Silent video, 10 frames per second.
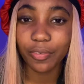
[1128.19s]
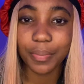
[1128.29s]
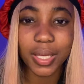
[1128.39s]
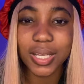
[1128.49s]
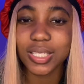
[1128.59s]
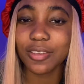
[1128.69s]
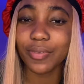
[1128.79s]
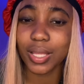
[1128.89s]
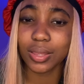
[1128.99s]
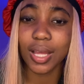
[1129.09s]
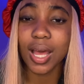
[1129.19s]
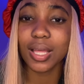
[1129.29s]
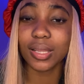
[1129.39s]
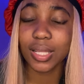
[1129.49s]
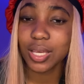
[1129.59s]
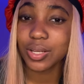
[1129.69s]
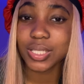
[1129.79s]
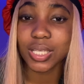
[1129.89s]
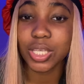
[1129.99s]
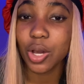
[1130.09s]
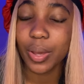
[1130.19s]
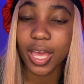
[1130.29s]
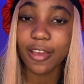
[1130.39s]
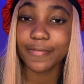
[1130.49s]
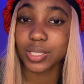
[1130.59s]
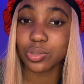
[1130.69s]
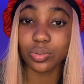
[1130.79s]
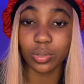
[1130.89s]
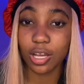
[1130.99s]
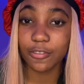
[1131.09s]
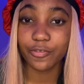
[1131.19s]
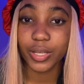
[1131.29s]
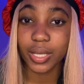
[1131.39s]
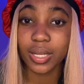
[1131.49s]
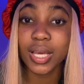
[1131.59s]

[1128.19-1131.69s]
because if a thought lingers in your head for too long, friend,